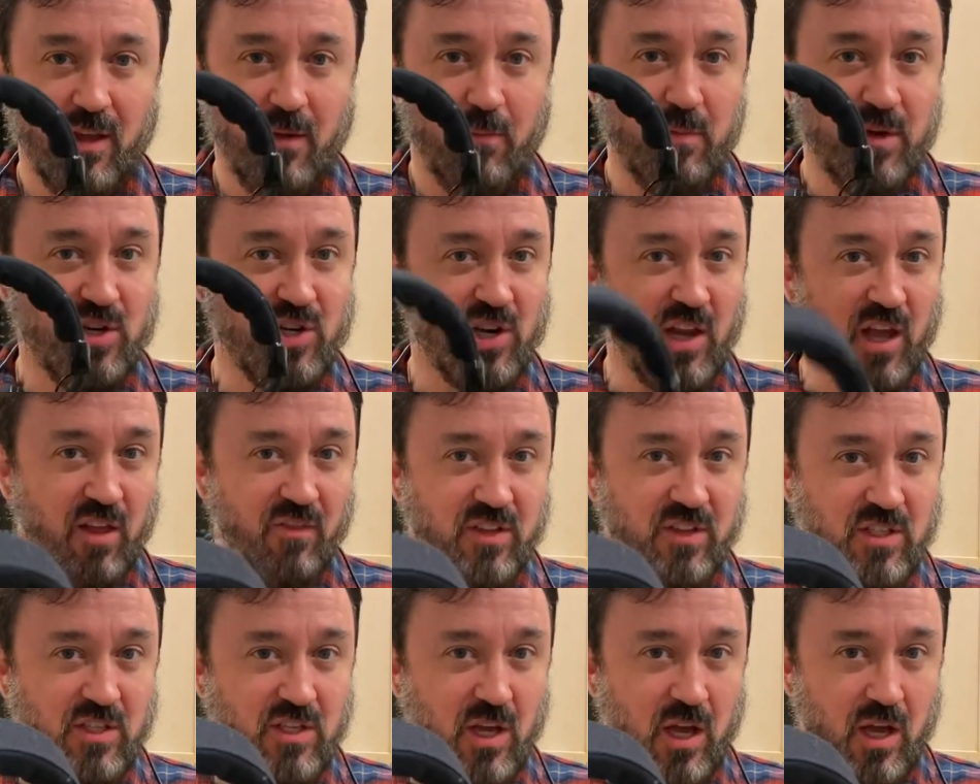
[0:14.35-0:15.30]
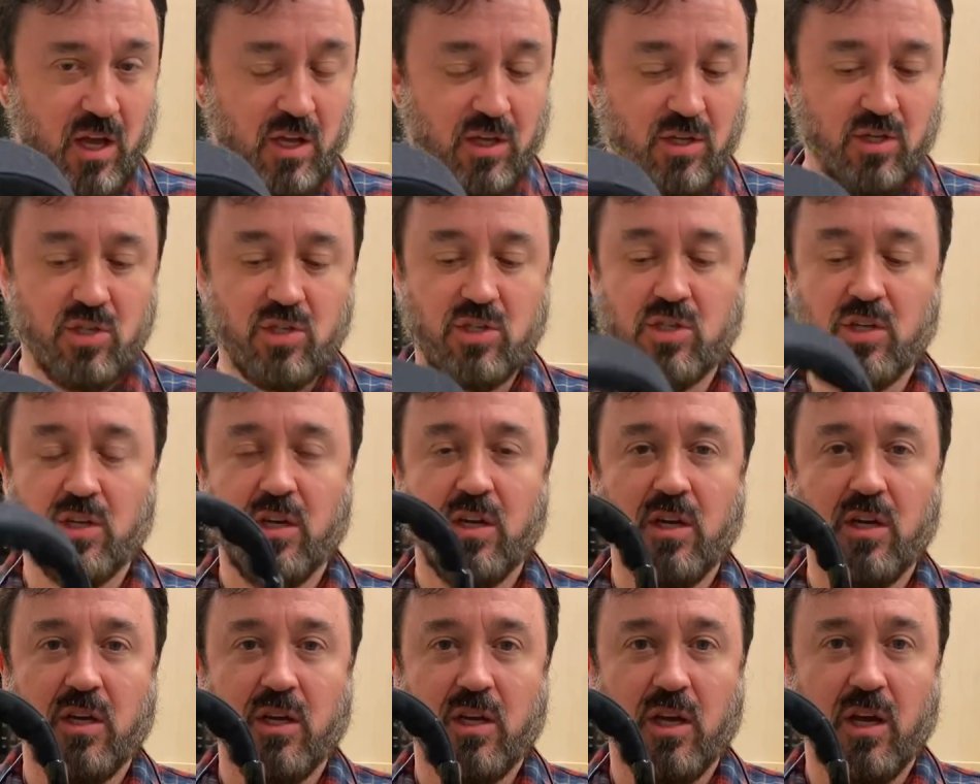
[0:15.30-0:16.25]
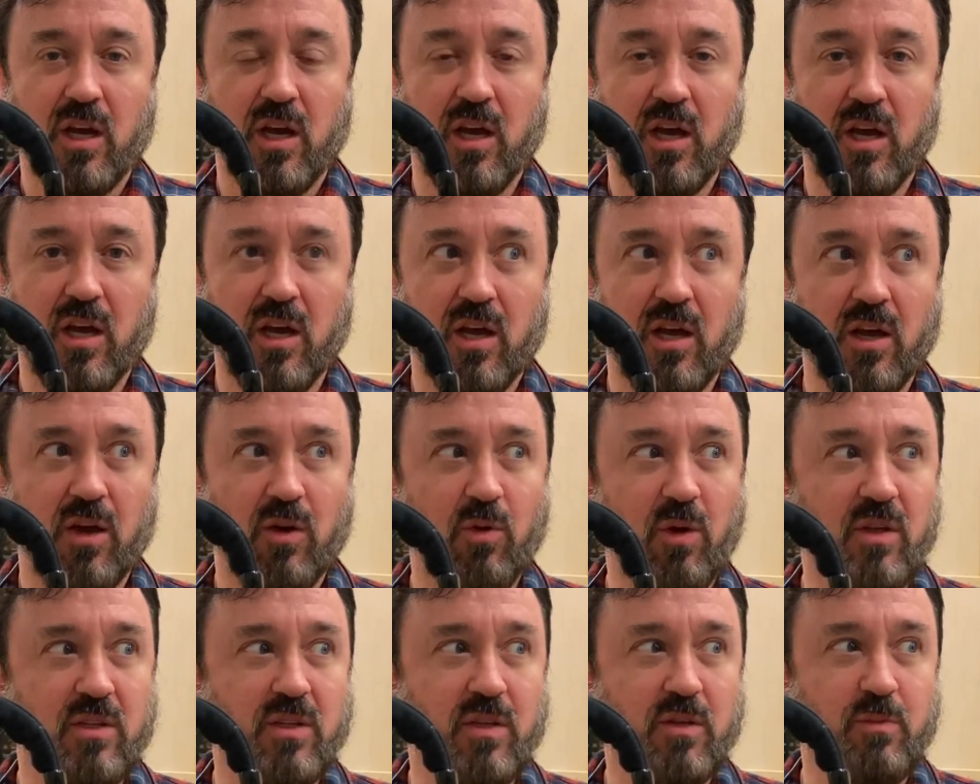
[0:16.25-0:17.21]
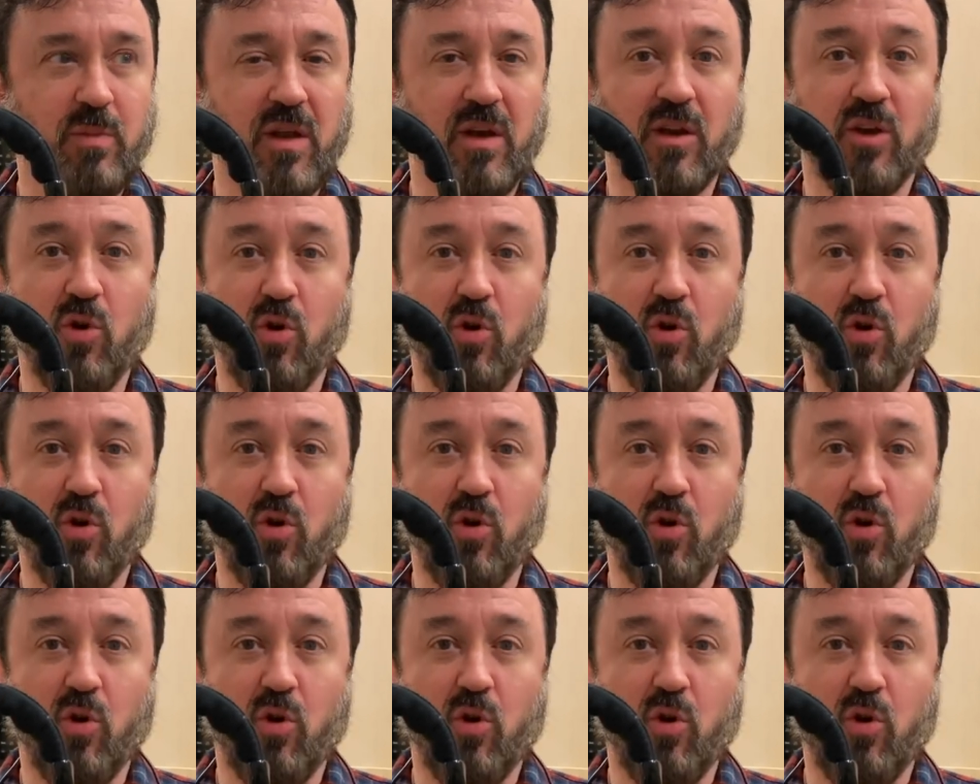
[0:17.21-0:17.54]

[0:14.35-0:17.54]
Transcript: Michelle Visage, uh, who else has been?